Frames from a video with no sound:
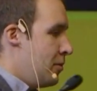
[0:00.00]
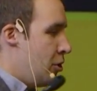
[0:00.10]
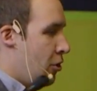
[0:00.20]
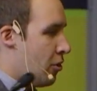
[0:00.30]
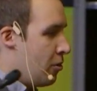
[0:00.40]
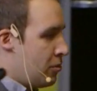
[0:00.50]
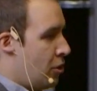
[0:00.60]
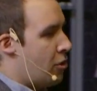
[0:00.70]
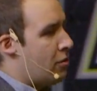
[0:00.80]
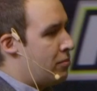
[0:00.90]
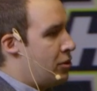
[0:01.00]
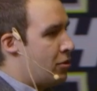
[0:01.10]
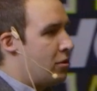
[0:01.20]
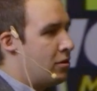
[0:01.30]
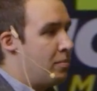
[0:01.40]

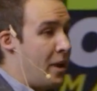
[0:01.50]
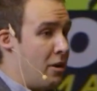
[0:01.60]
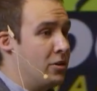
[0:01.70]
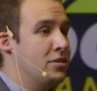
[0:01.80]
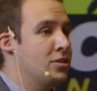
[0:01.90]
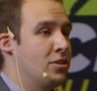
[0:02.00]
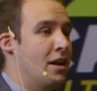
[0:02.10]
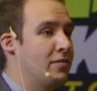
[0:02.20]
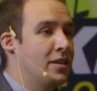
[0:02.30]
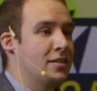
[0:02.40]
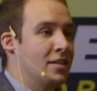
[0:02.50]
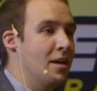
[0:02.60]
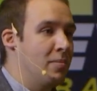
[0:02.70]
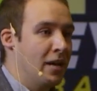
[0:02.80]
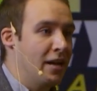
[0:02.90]
your parents, you have kids
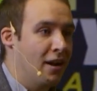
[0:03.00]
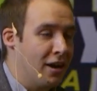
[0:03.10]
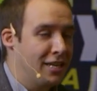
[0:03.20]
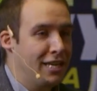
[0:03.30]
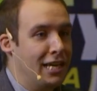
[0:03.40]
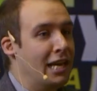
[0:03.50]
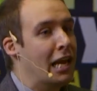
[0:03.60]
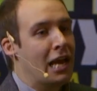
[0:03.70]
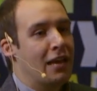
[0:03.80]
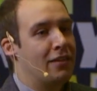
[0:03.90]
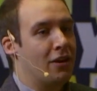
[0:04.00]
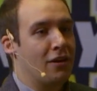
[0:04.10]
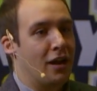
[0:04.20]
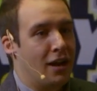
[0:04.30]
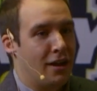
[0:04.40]
that play hockey,
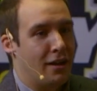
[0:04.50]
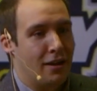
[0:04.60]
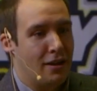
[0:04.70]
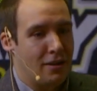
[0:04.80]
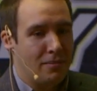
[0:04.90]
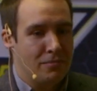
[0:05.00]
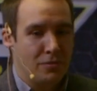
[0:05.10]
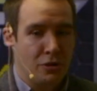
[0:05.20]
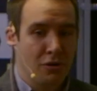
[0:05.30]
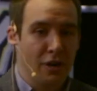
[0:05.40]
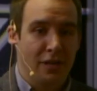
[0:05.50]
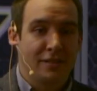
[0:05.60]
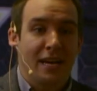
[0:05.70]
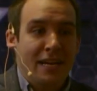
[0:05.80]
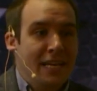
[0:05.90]
you're a
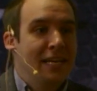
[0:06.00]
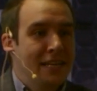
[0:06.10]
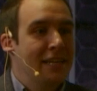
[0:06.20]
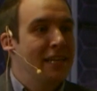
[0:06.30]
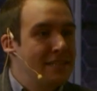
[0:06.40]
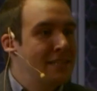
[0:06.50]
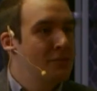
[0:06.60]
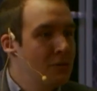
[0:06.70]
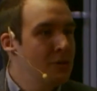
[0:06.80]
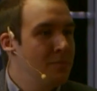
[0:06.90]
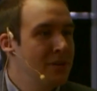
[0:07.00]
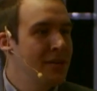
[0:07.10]
tightly knit group,